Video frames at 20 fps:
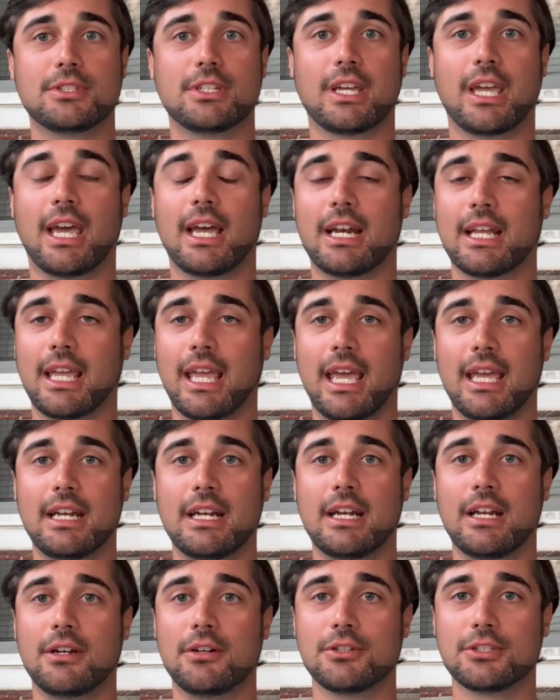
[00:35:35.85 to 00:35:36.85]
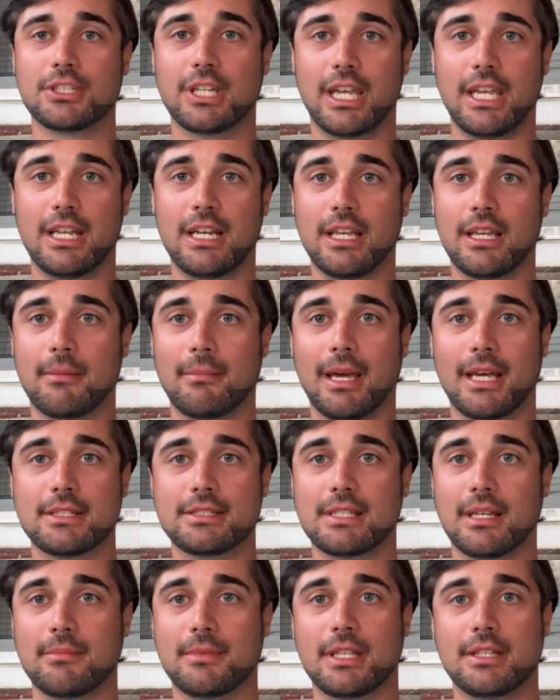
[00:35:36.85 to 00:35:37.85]
to kind of gain an understanding about
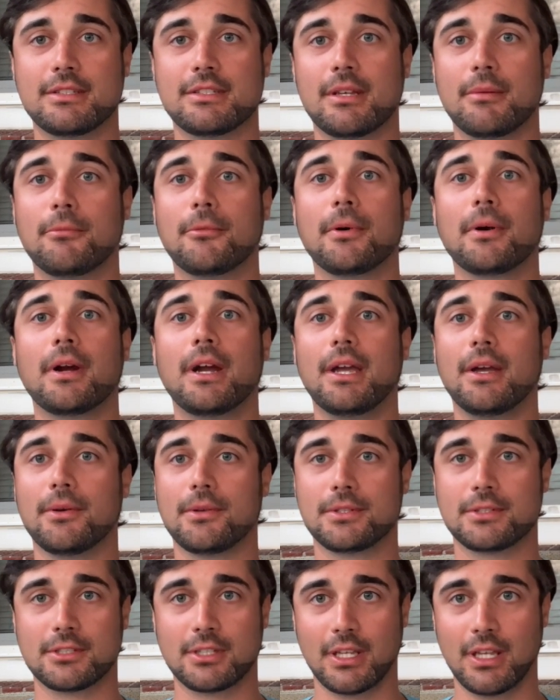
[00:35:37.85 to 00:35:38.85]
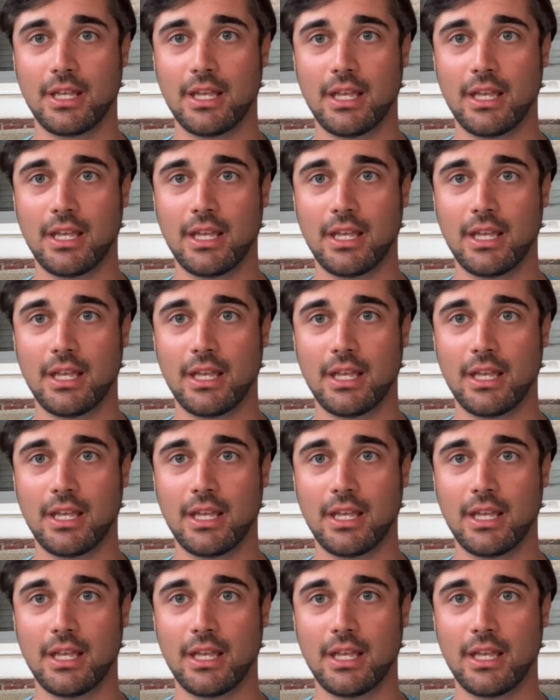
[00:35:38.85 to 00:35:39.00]
something somewhere else,